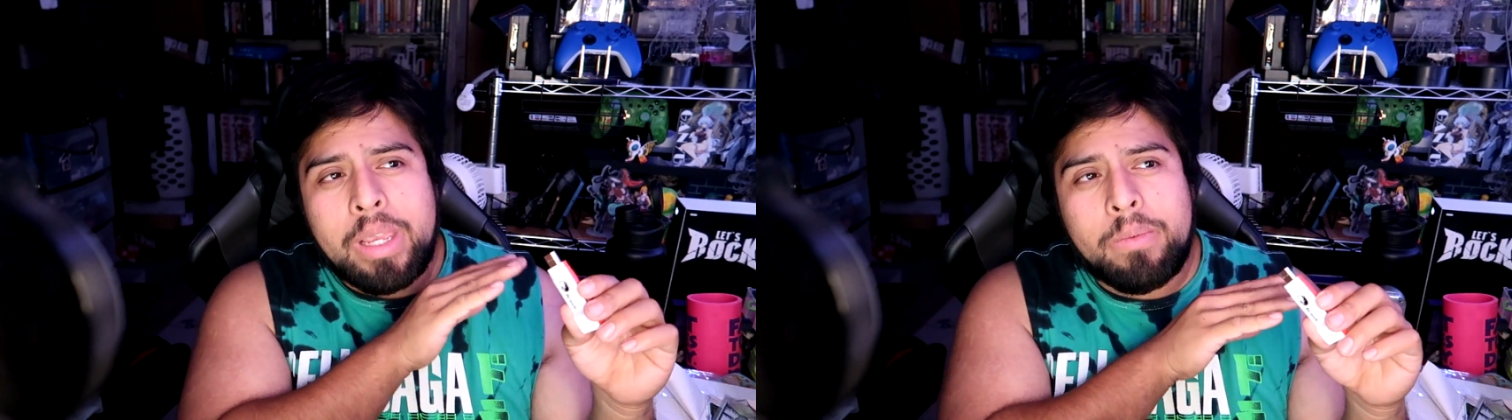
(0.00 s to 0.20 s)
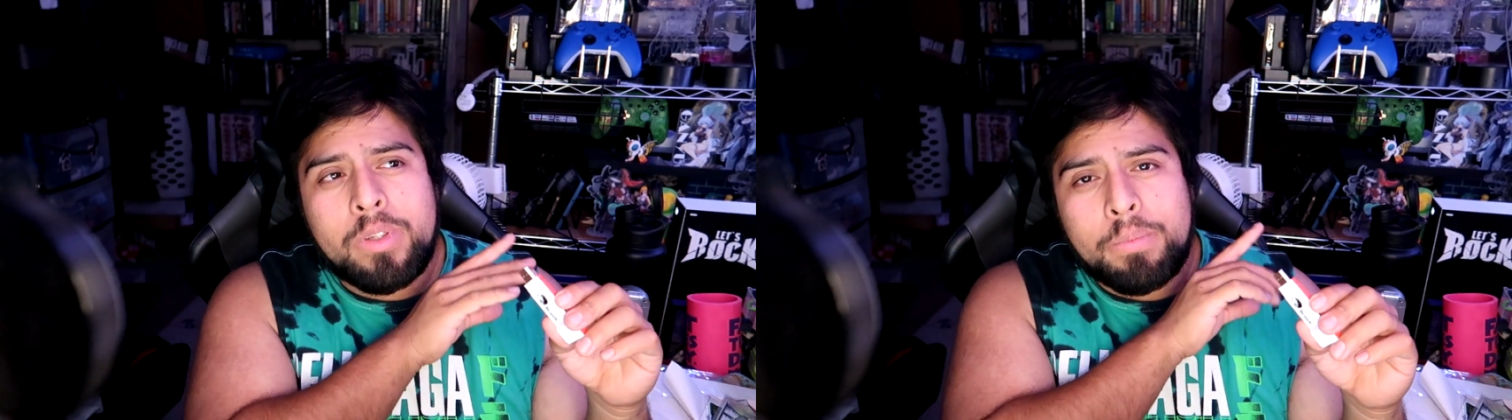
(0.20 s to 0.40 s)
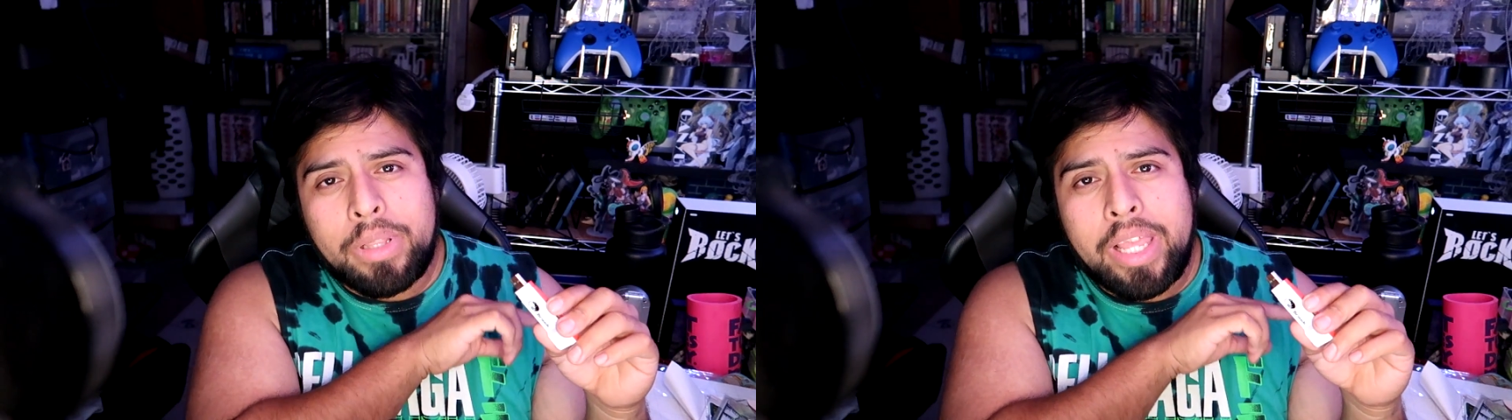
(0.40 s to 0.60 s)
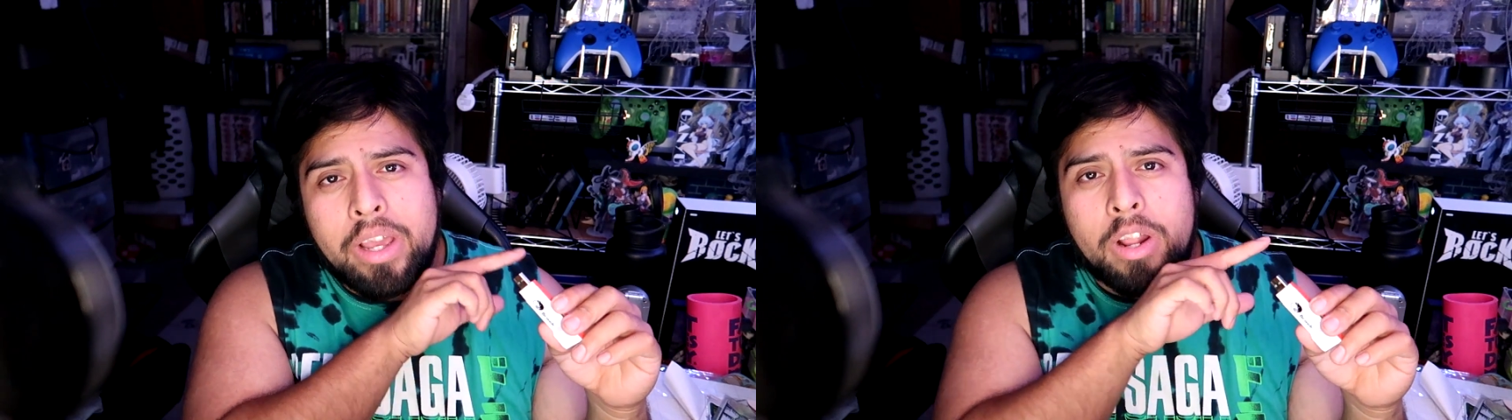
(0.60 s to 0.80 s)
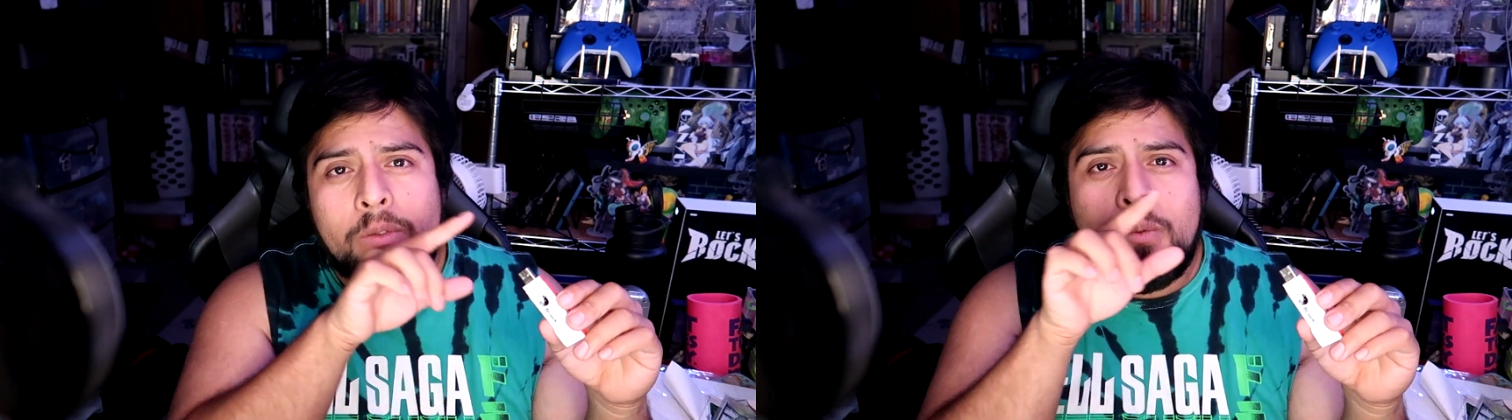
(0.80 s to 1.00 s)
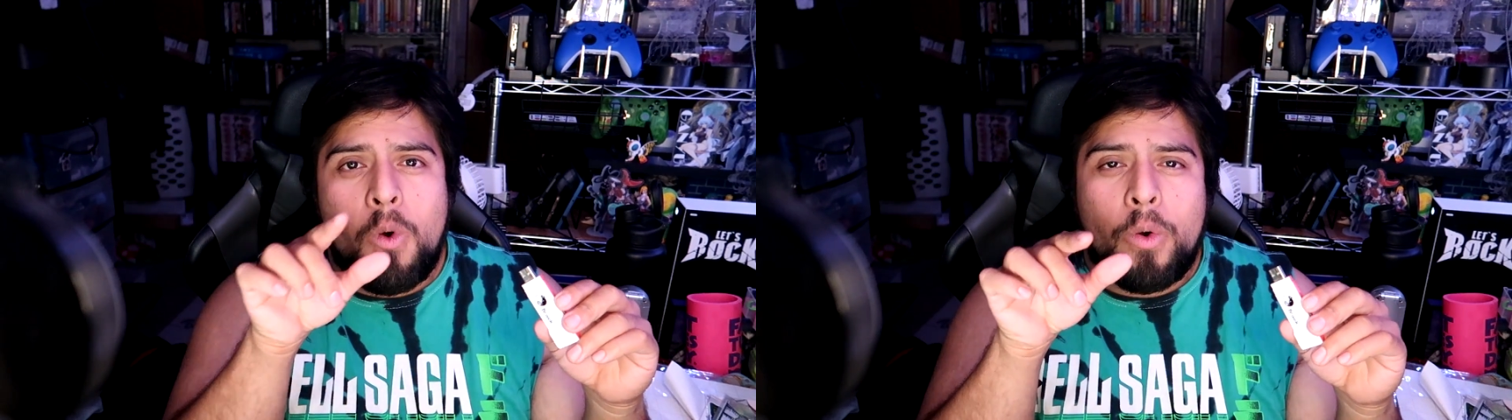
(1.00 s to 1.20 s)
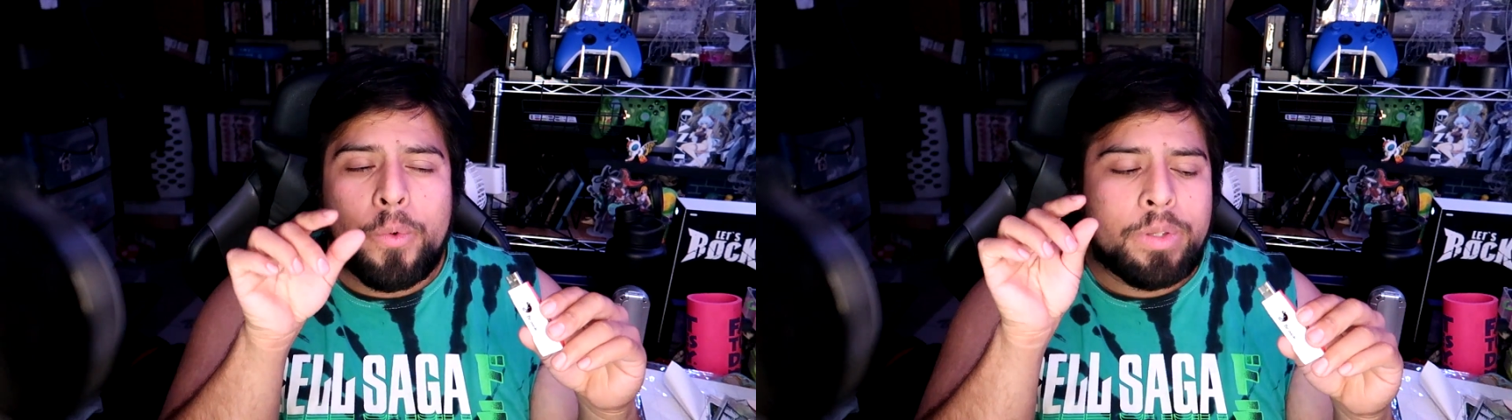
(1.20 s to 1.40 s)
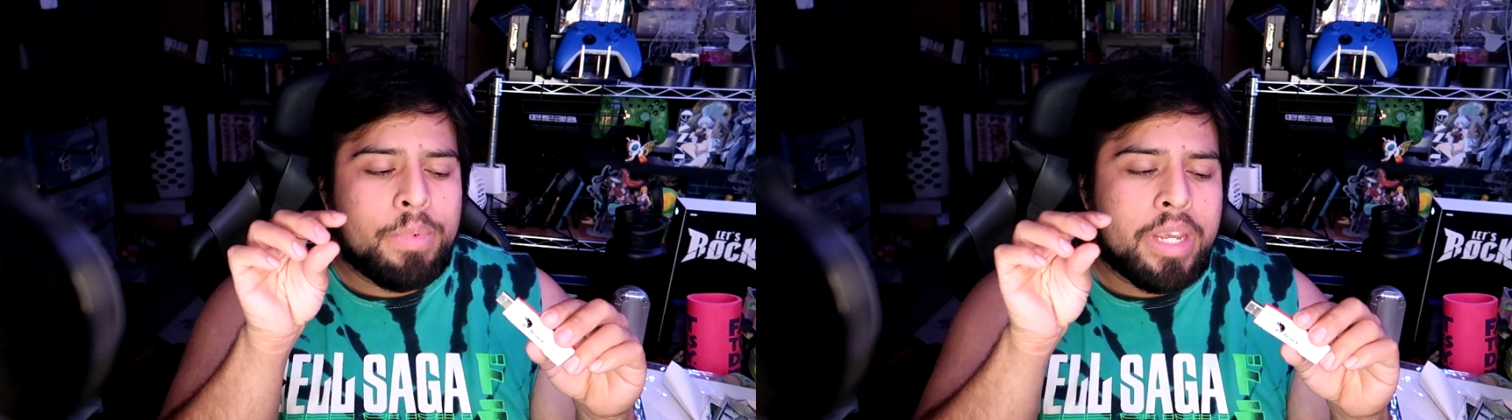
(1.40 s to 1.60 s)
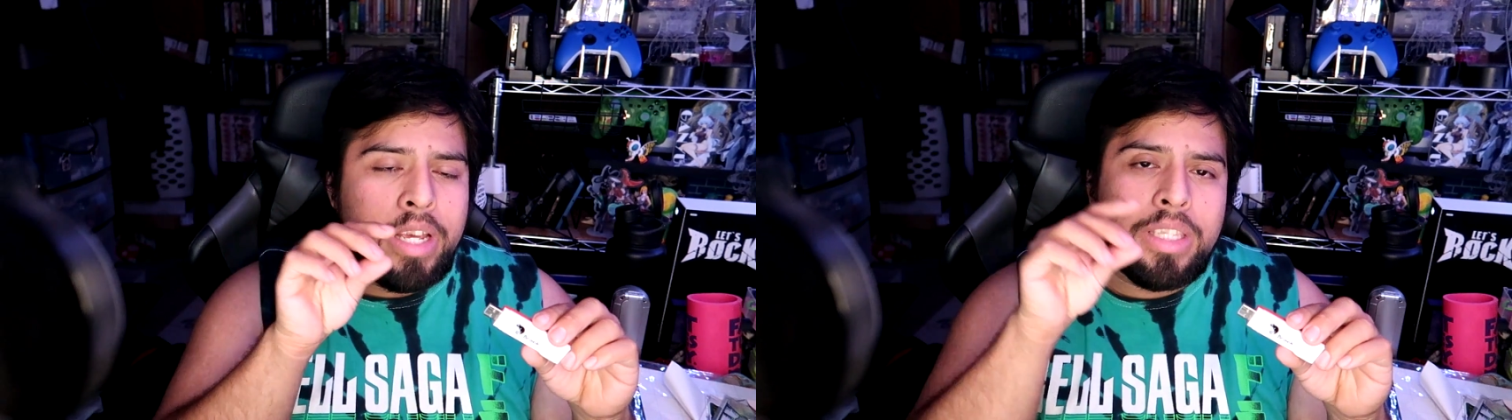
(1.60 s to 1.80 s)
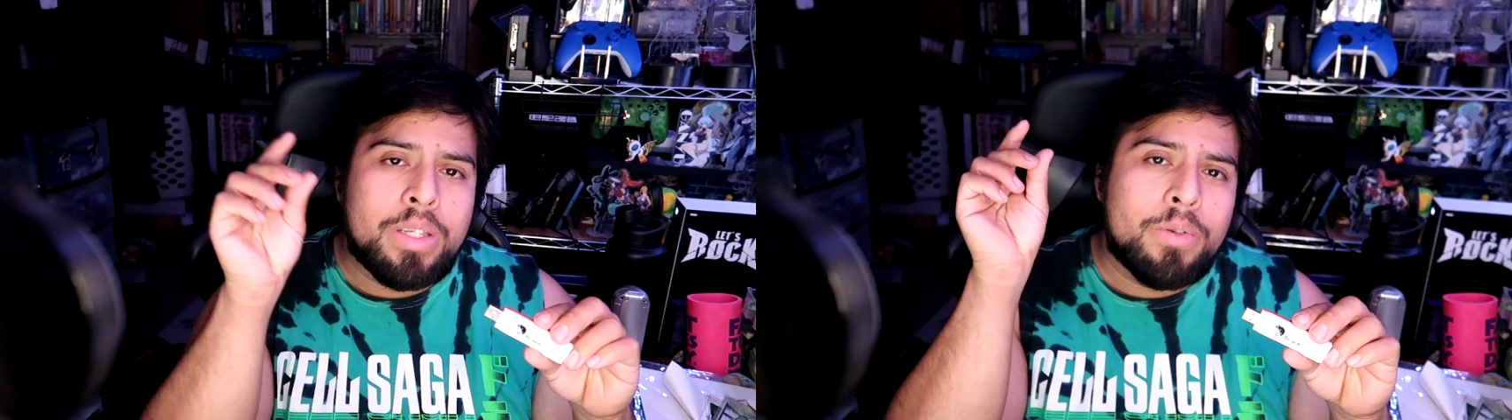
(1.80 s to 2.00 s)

able to play God of War was because